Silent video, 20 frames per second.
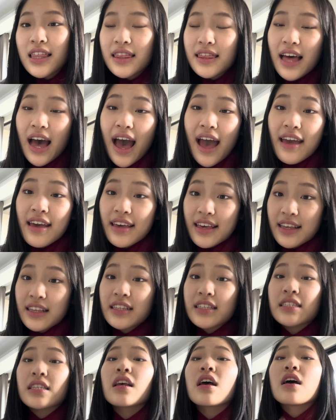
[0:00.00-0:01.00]
that
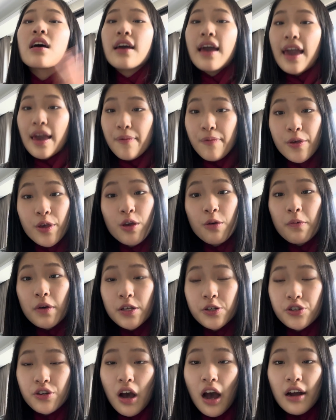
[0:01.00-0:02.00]
is AP
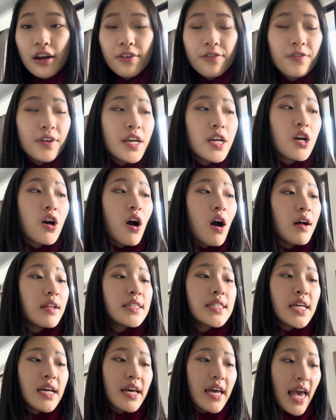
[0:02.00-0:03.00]
Human Geography
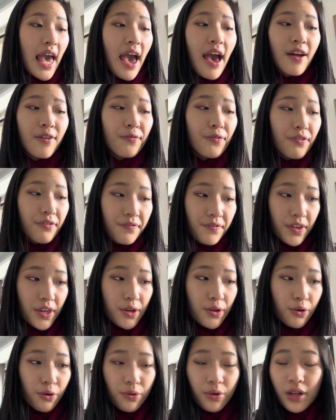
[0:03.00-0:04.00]
Content and
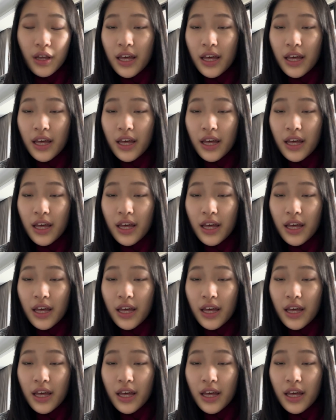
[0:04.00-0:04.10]
Review.